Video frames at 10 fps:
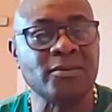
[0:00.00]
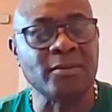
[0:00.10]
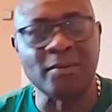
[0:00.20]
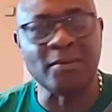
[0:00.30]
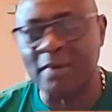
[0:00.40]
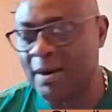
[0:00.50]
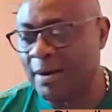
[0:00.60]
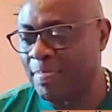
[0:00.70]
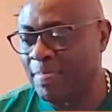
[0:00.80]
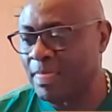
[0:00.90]

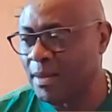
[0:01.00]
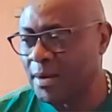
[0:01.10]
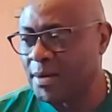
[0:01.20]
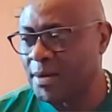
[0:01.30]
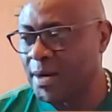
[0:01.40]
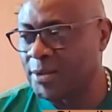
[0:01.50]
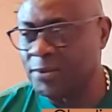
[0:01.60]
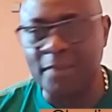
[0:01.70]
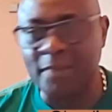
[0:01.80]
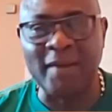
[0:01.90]
to
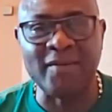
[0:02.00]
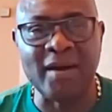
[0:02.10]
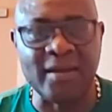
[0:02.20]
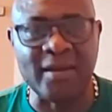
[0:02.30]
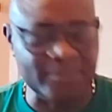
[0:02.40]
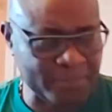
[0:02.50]
join my father.